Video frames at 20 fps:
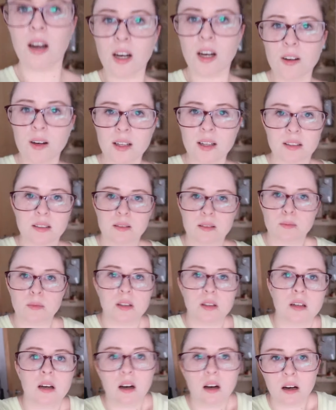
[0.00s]
All right,
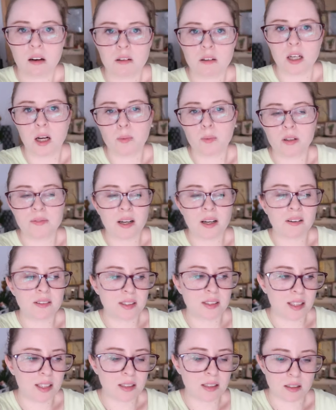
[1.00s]
we are a couple of
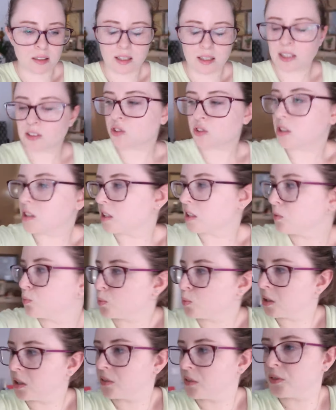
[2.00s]
hours later. Actually,
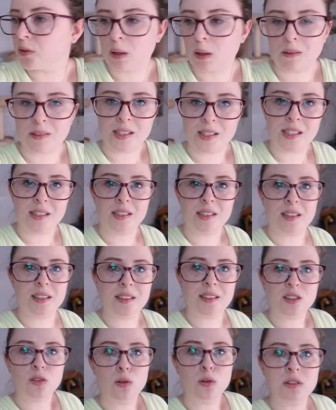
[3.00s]
we're a few hours later.
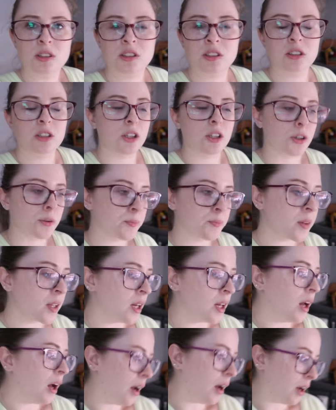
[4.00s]
It's 1:45.
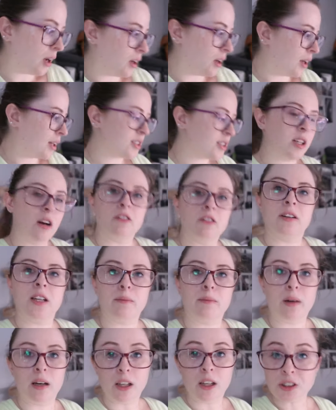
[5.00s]
It's
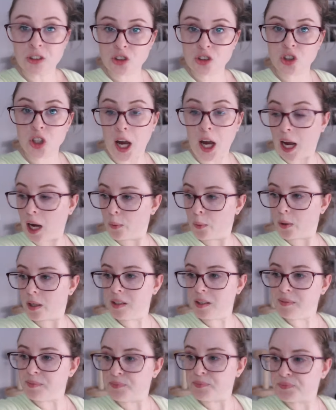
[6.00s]
currently my lunch hour.